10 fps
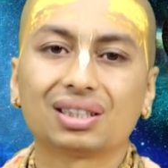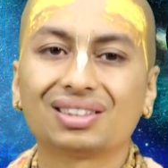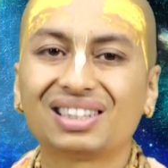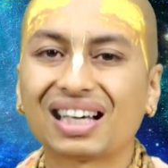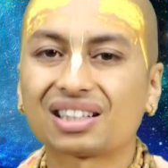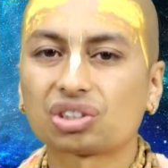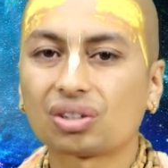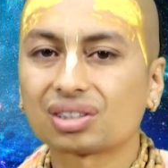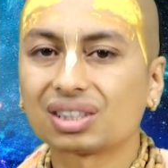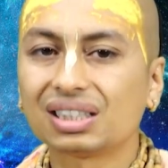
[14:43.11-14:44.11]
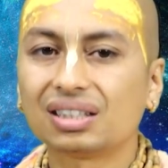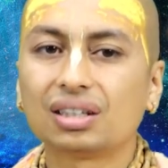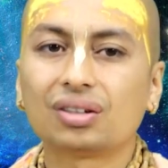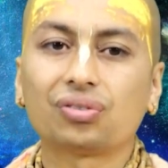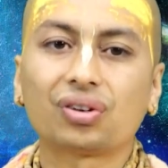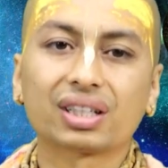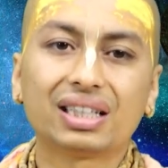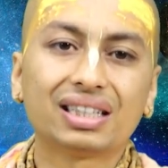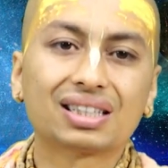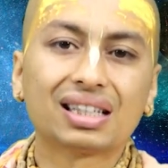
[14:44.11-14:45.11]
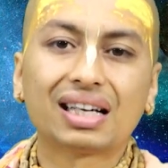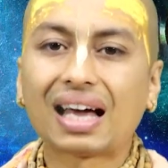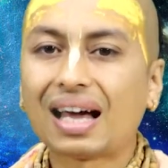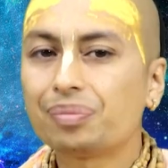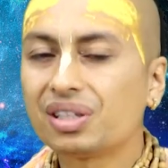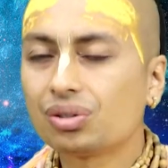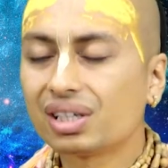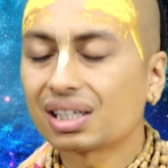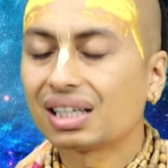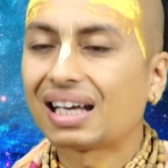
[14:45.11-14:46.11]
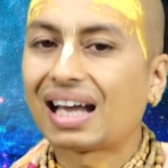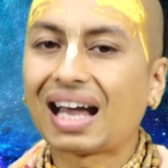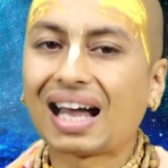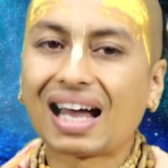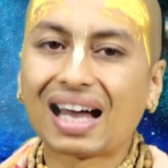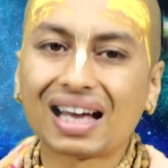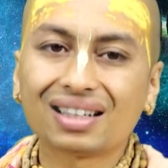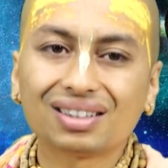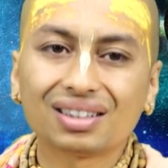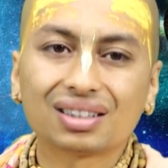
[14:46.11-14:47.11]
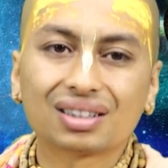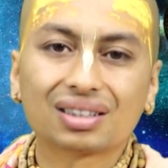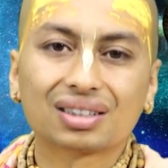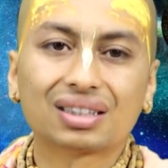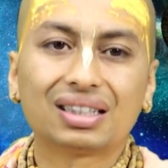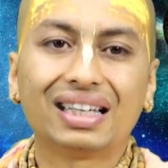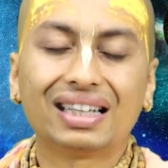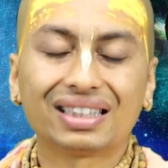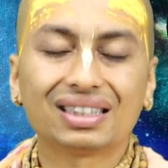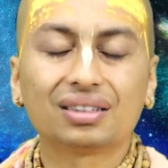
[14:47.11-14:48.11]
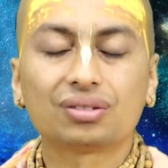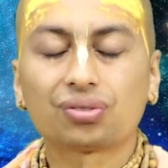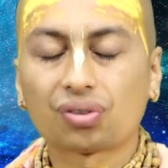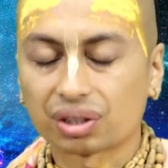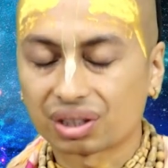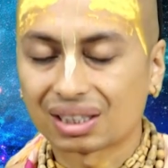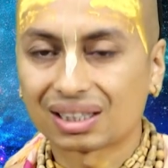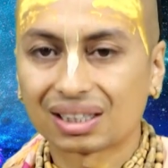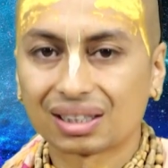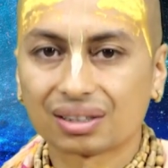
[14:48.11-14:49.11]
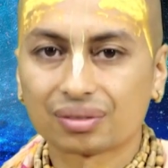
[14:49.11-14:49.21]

they are searching for it everywhere and getting frustrated